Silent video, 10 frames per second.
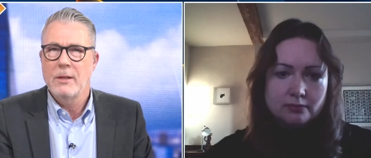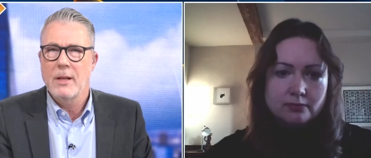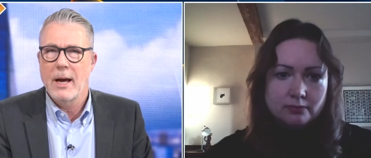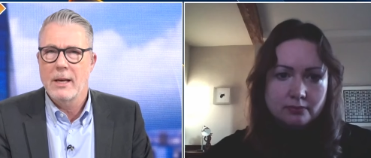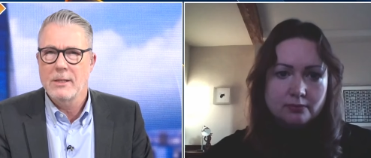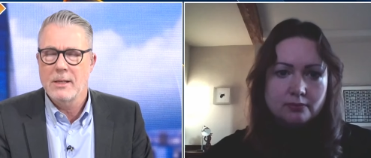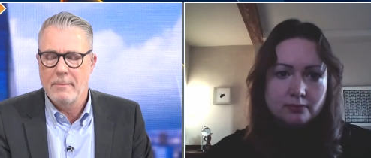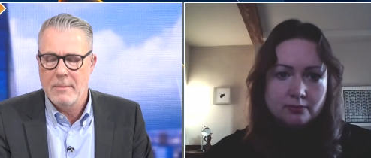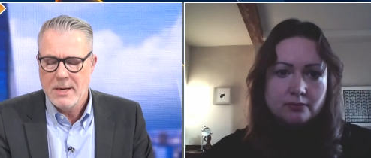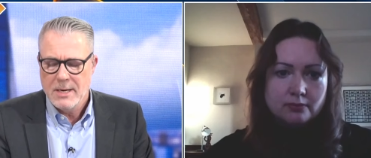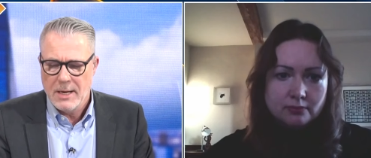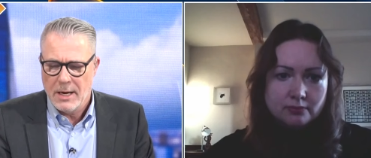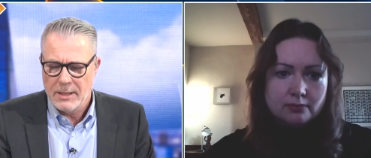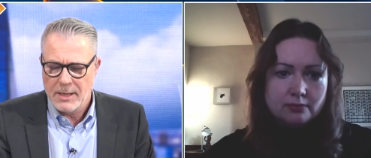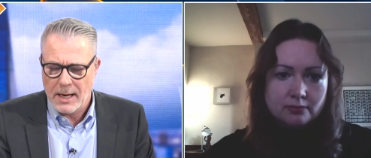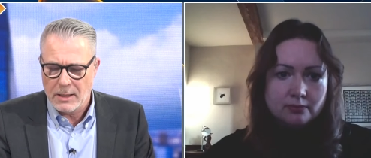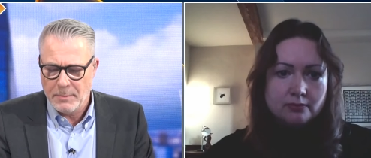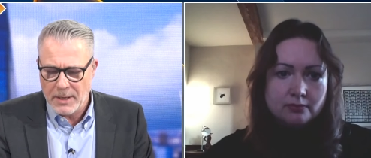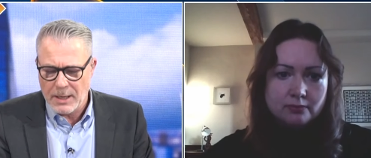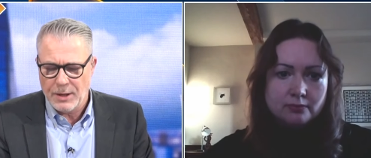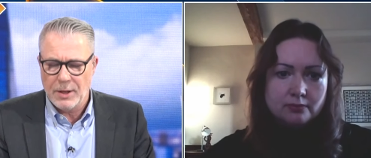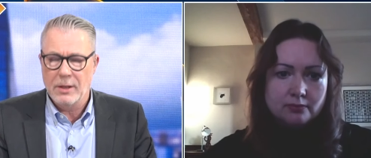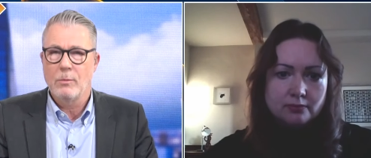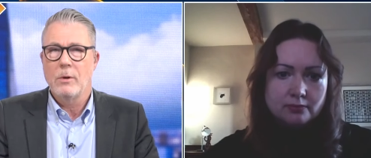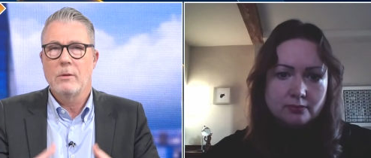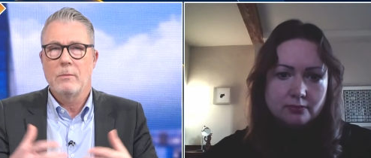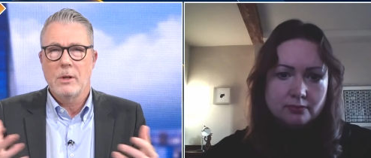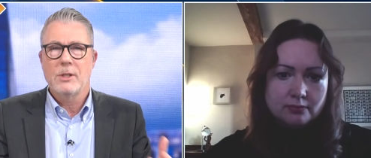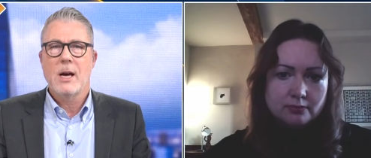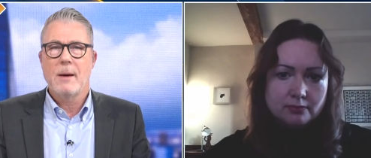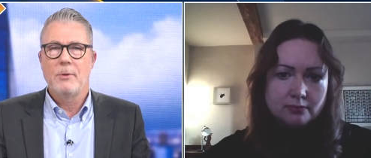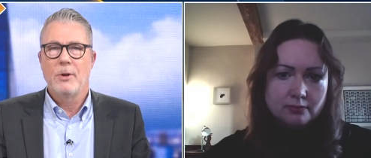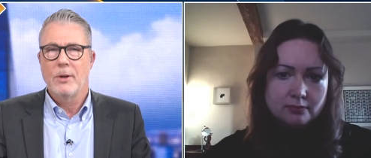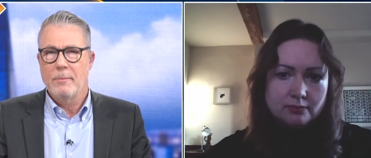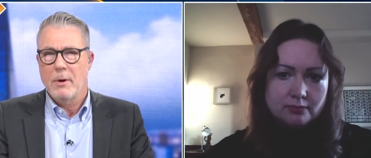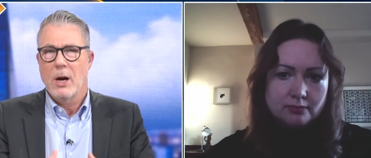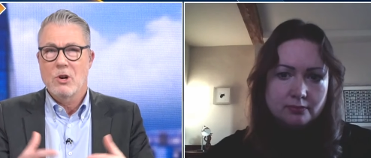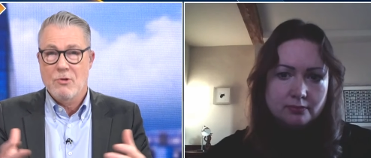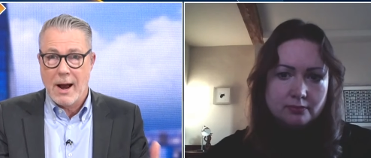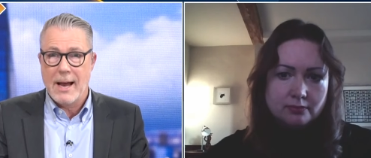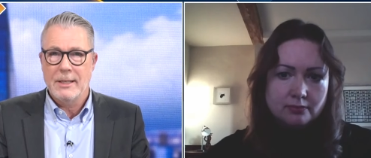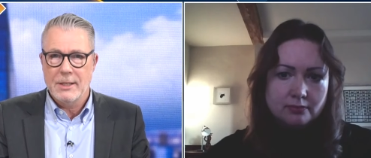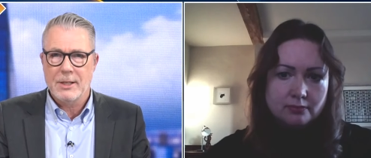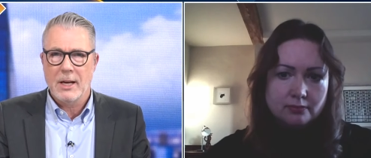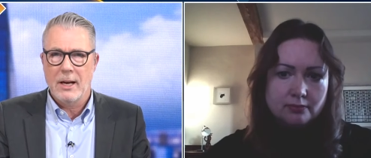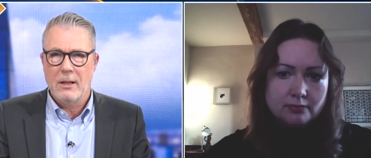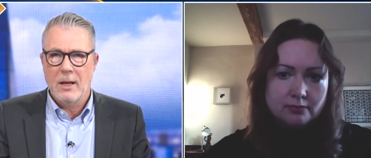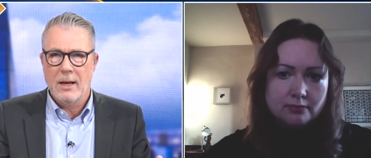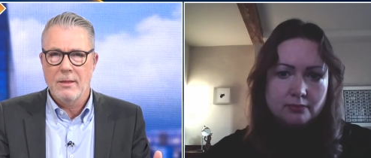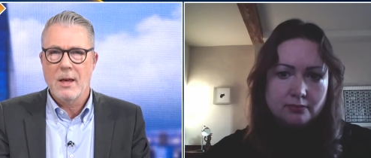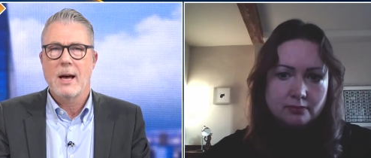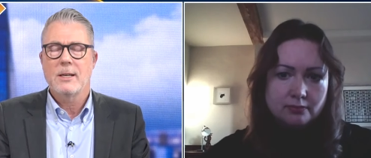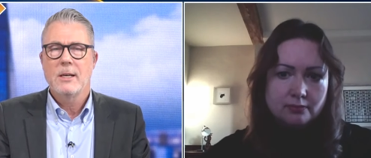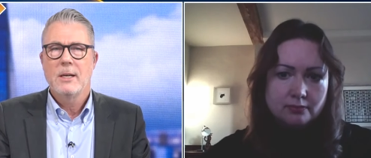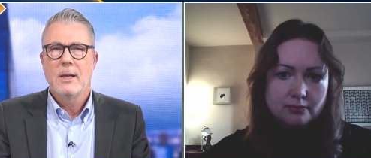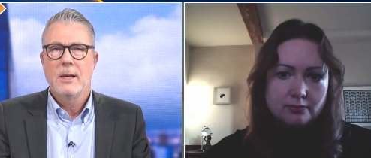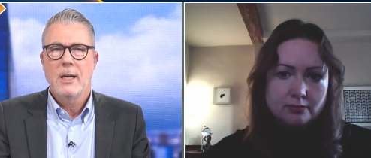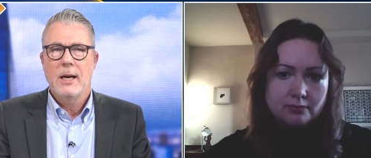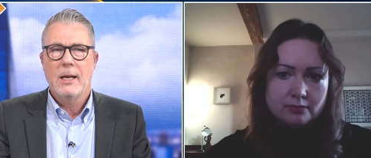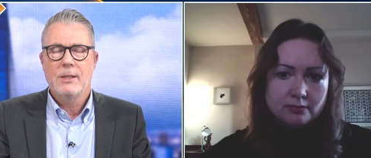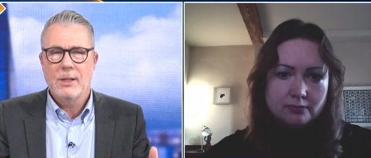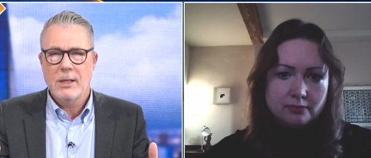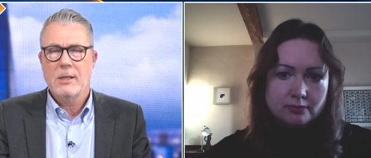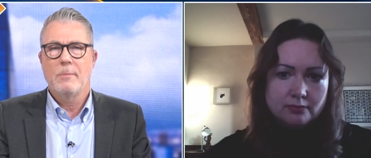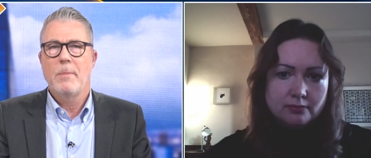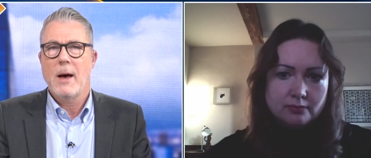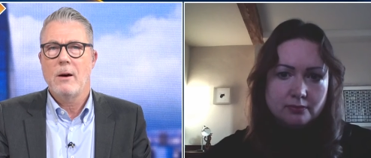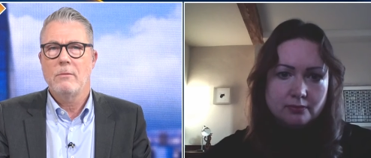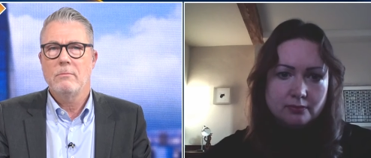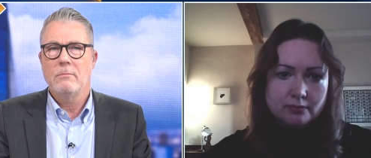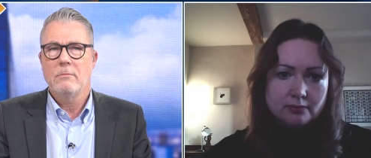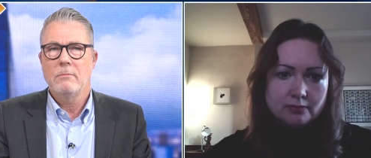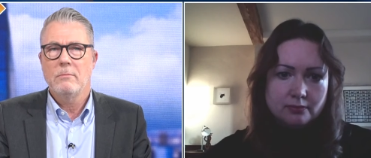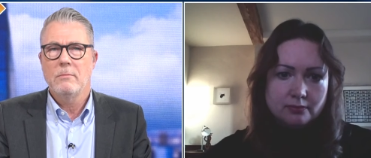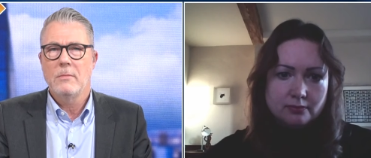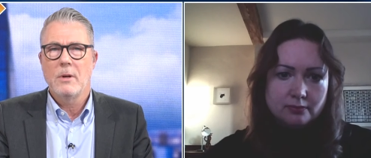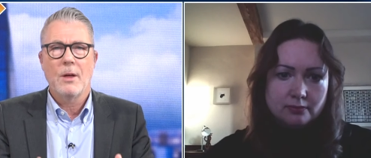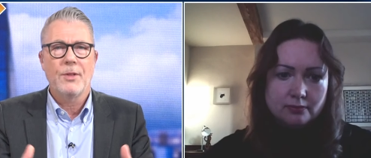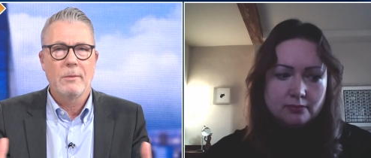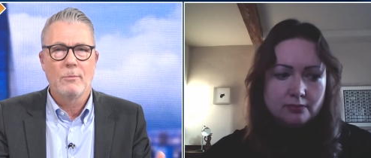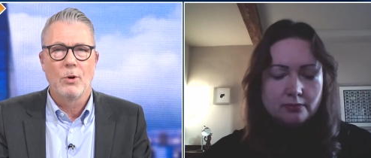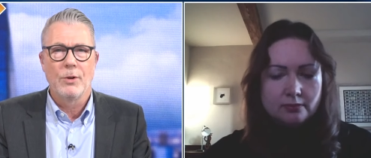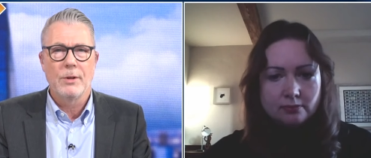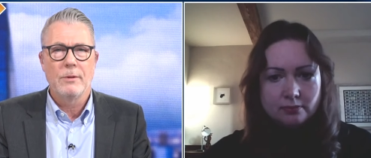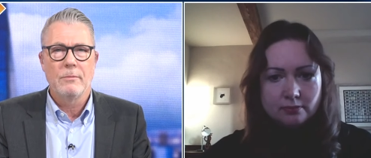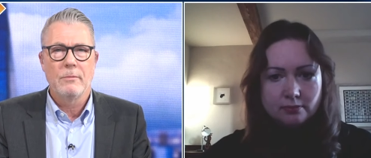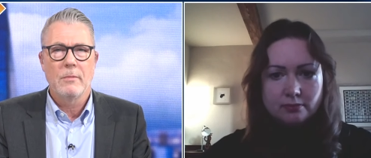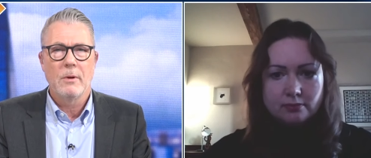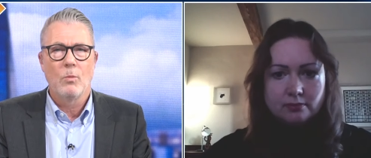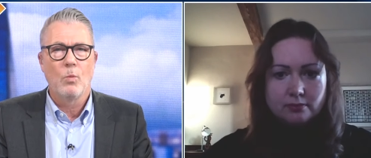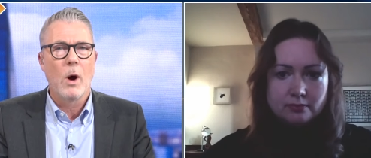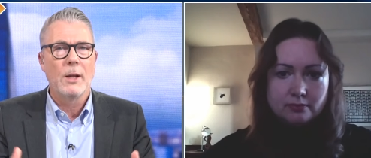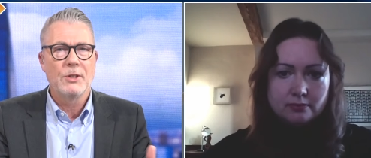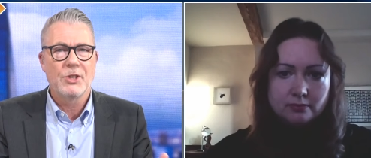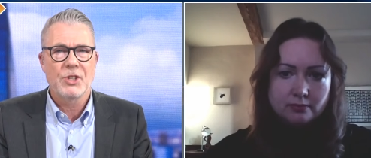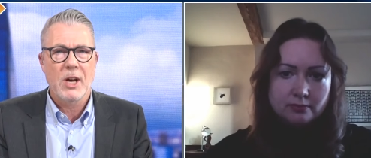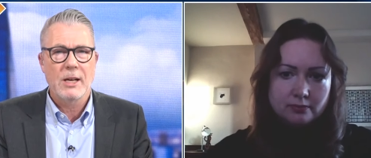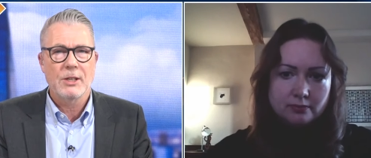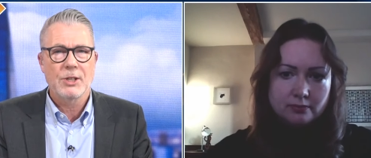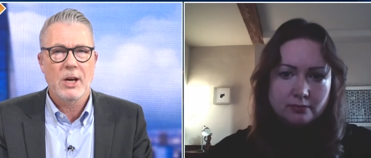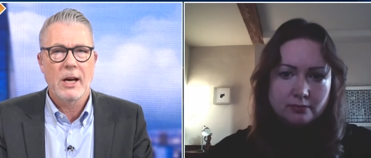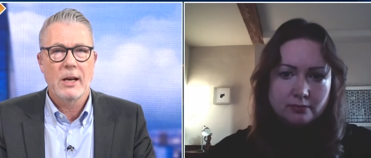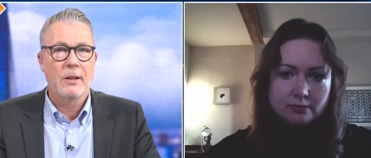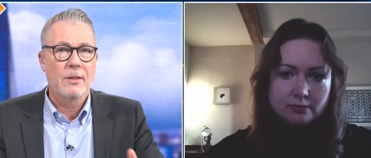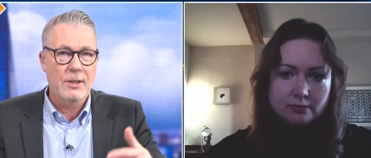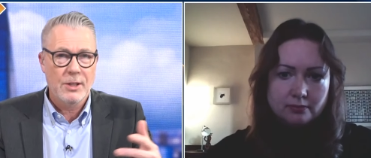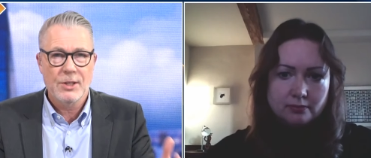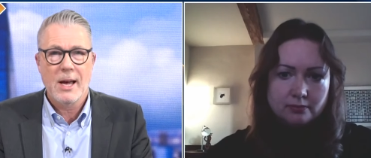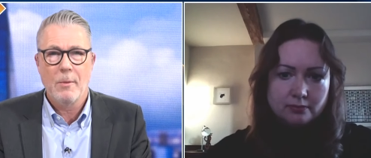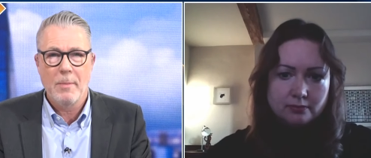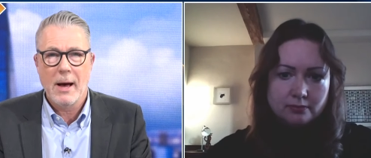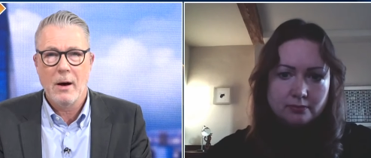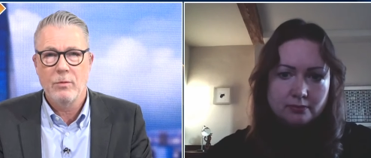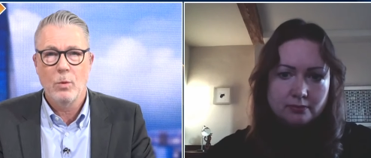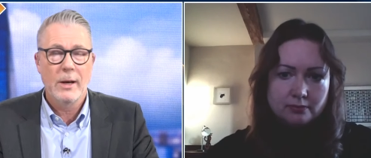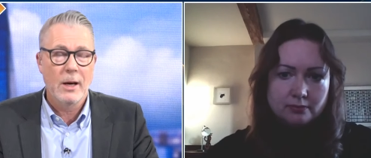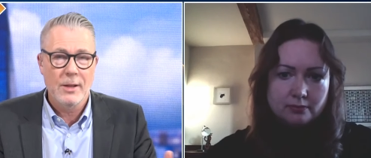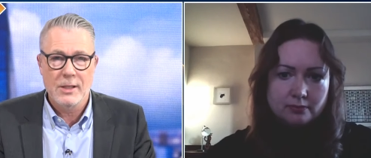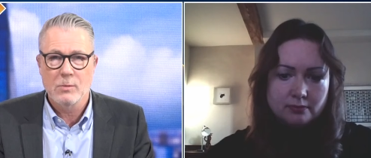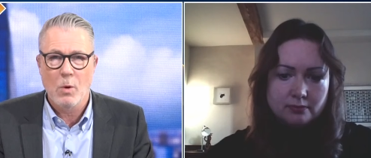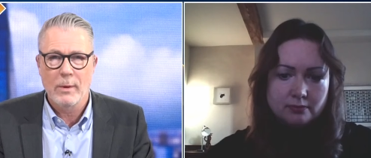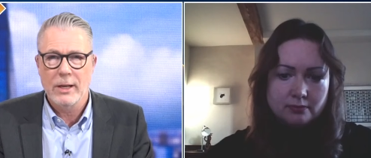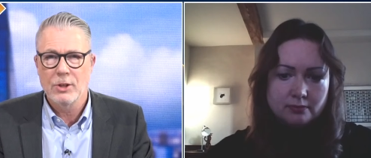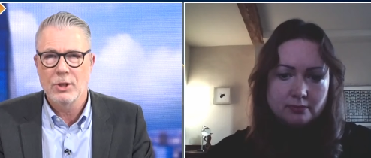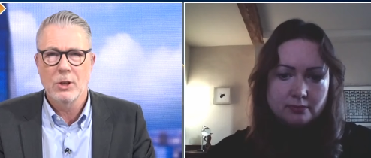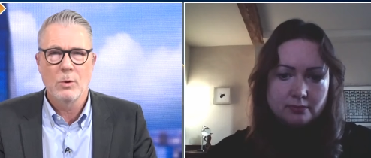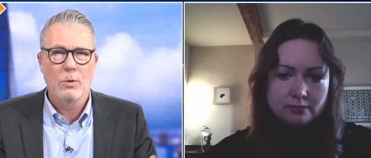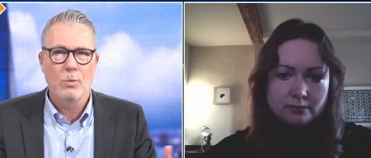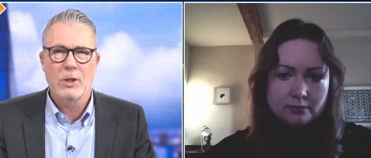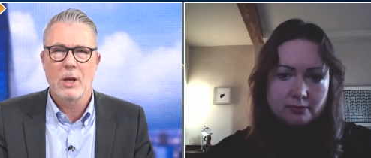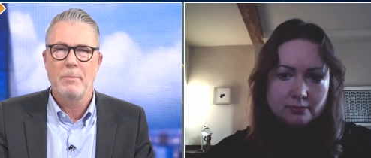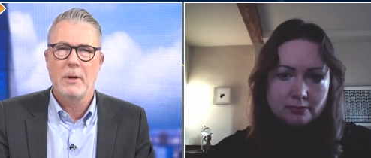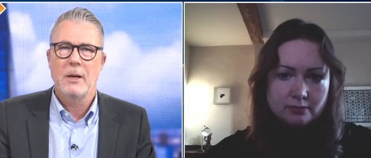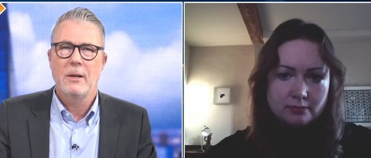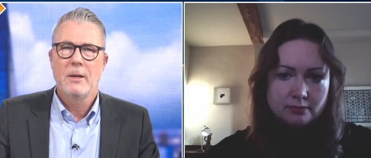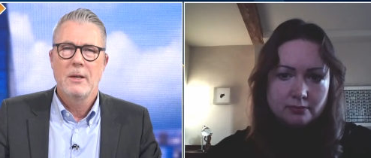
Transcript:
Speaker 1: in that in some attacks. But anything that were, were to happen on a, a grand scale like that, is this about nothing more than one state saying this is how powerful we are, this is what we can do, or would there be a,